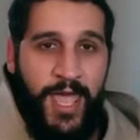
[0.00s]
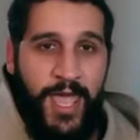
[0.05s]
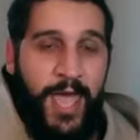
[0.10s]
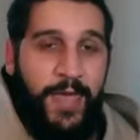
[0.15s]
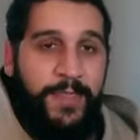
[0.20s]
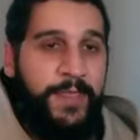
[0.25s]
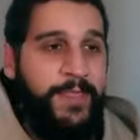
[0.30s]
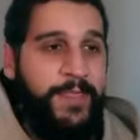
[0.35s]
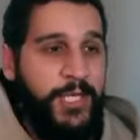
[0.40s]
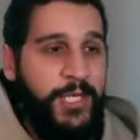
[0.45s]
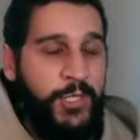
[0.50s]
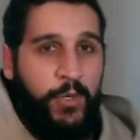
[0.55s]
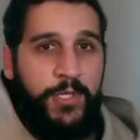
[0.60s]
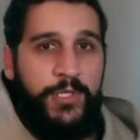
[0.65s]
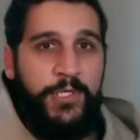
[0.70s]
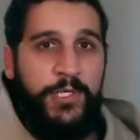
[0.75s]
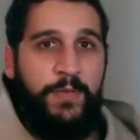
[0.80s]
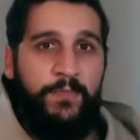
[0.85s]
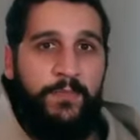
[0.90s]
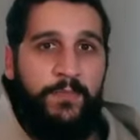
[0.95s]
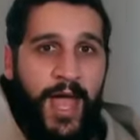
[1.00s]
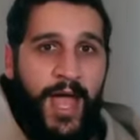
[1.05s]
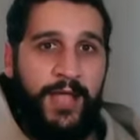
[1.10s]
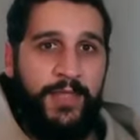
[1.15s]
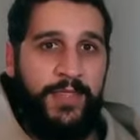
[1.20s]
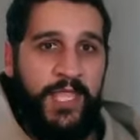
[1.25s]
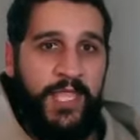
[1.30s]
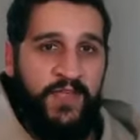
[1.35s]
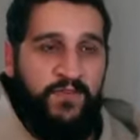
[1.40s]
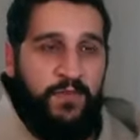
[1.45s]
And then they switched them
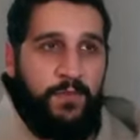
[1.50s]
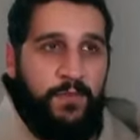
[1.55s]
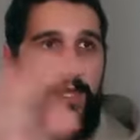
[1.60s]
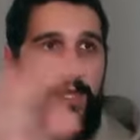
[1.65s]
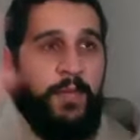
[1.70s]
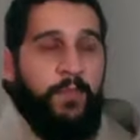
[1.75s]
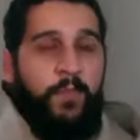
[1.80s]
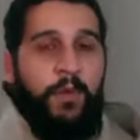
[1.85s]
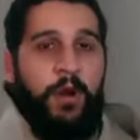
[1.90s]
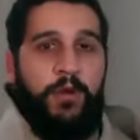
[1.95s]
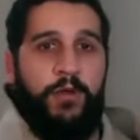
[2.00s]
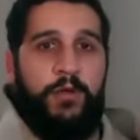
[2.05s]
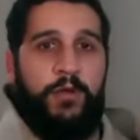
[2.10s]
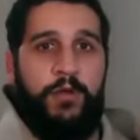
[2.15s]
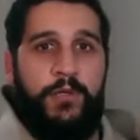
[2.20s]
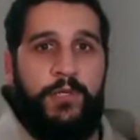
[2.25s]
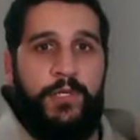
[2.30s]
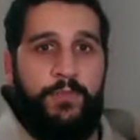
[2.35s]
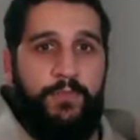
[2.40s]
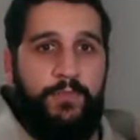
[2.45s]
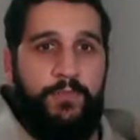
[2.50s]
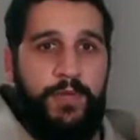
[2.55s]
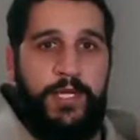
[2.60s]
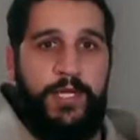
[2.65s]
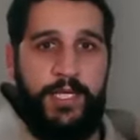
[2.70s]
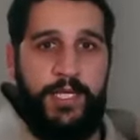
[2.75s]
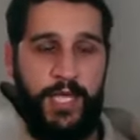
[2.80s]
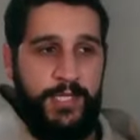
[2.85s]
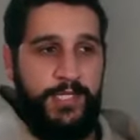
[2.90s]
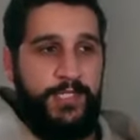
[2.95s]
back. They gave them big monitors and
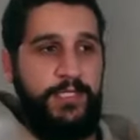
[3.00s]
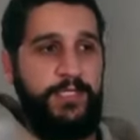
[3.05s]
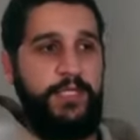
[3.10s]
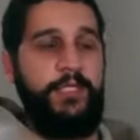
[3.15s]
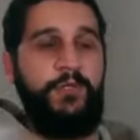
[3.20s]
big desks.